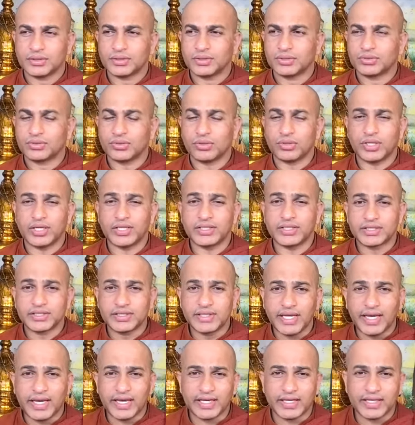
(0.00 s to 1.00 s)
So the
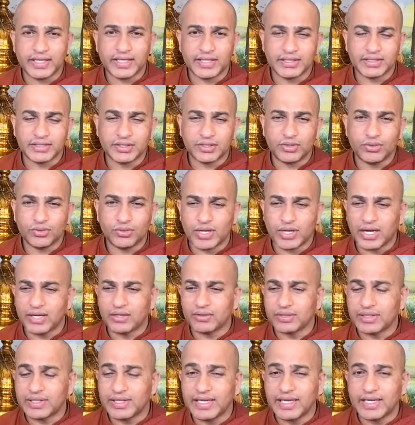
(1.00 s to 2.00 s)
snake is you
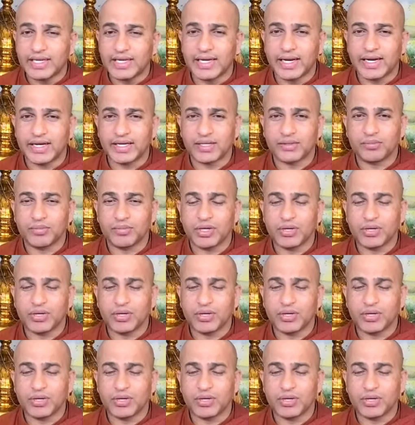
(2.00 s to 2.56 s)
cannot neglect